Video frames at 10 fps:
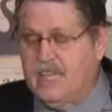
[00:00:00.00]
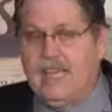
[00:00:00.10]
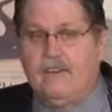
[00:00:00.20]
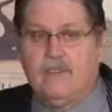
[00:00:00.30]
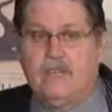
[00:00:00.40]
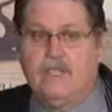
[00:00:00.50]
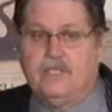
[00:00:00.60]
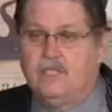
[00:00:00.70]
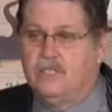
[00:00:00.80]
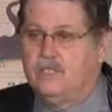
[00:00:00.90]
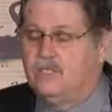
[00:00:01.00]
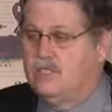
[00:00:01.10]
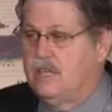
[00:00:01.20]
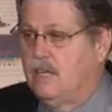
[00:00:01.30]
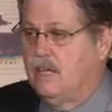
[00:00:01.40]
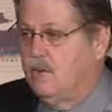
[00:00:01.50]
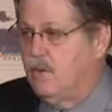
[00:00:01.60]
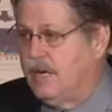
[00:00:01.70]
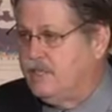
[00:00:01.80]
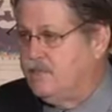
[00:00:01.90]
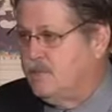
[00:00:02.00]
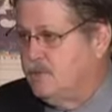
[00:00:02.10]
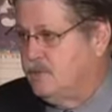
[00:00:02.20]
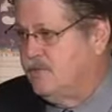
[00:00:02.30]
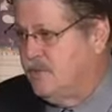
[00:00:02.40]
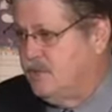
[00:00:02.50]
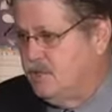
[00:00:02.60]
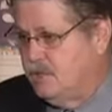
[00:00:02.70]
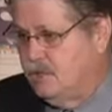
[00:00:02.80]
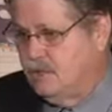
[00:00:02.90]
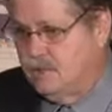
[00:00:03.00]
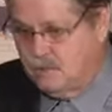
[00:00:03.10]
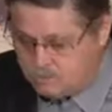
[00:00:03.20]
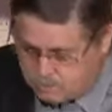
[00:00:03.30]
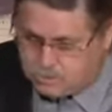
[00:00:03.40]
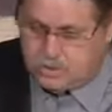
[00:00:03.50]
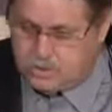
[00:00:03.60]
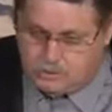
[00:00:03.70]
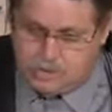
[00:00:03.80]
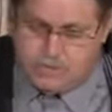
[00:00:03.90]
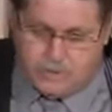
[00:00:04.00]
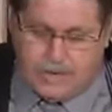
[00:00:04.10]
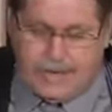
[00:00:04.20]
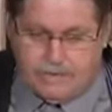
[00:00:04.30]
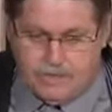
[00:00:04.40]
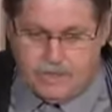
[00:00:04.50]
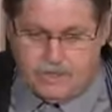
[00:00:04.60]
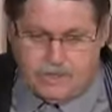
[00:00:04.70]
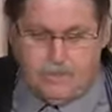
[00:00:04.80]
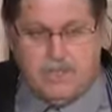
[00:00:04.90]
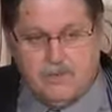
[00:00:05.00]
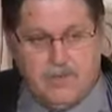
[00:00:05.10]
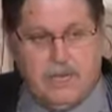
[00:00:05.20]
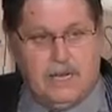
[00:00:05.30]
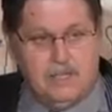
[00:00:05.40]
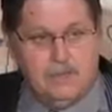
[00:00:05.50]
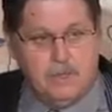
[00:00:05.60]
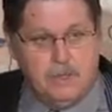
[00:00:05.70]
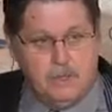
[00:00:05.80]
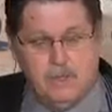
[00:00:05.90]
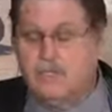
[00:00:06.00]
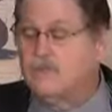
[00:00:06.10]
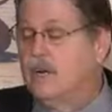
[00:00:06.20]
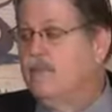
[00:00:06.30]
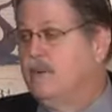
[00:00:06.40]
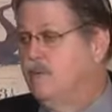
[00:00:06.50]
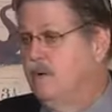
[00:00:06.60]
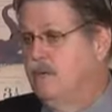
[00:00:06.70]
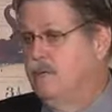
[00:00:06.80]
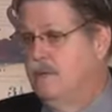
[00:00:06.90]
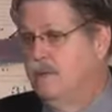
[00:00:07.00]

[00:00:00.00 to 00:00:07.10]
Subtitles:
the evidence is that Ellen White's first vision, it was for Adventism, it's for God's people, it's for everyone.